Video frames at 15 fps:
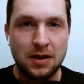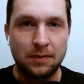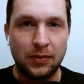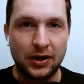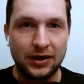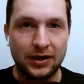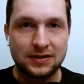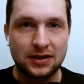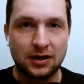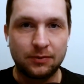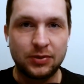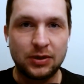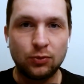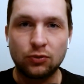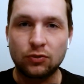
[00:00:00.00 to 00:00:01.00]
But
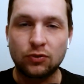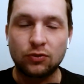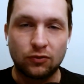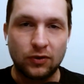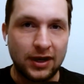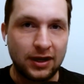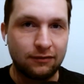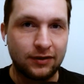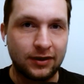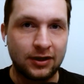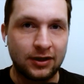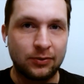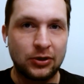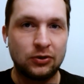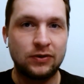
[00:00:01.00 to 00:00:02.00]
people were
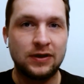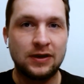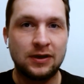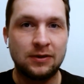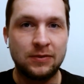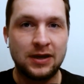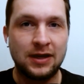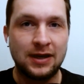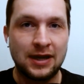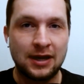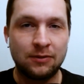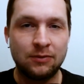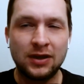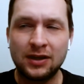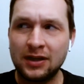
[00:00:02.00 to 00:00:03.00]
raving about him in
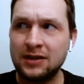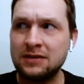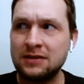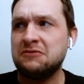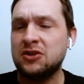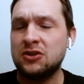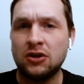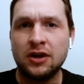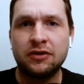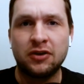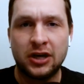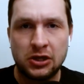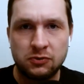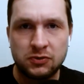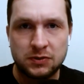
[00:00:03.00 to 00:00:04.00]
Ant-Man. I
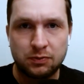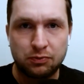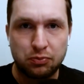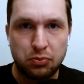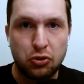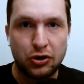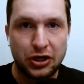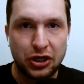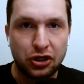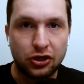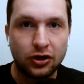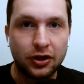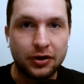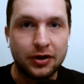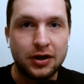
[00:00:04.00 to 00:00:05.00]
thought he was pretty
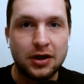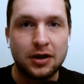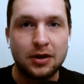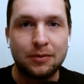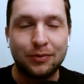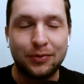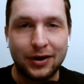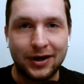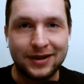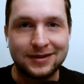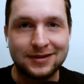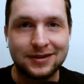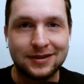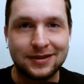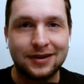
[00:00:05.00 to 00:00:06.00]
good.
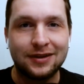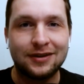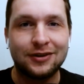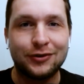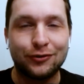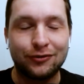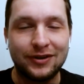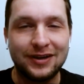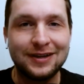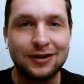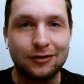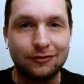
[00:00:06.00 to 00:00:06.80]
But Creed